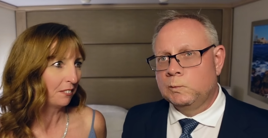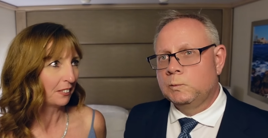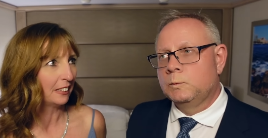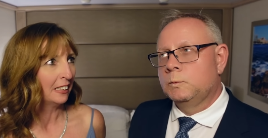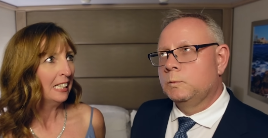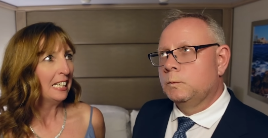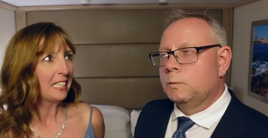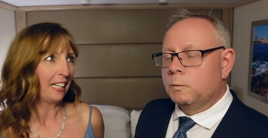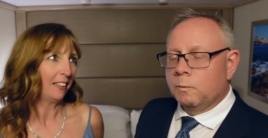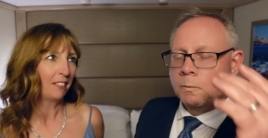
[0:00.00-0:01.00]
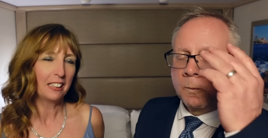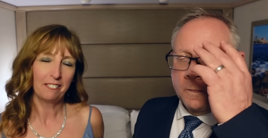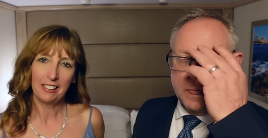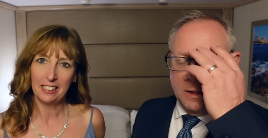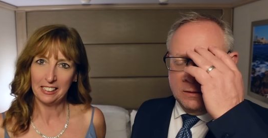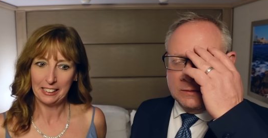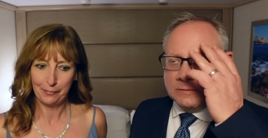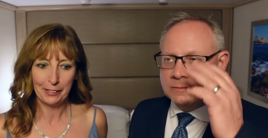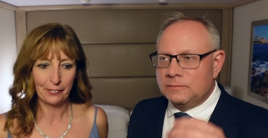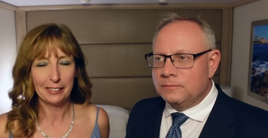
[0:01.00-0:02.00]
Speaker 1: for 10 because we get to
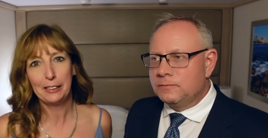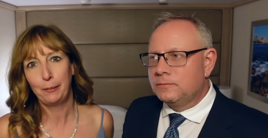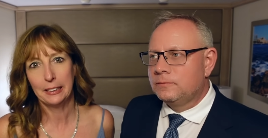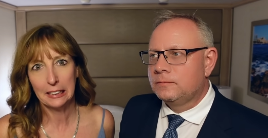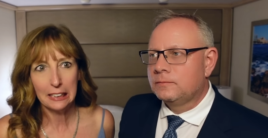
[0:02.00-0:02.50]
sort of spend a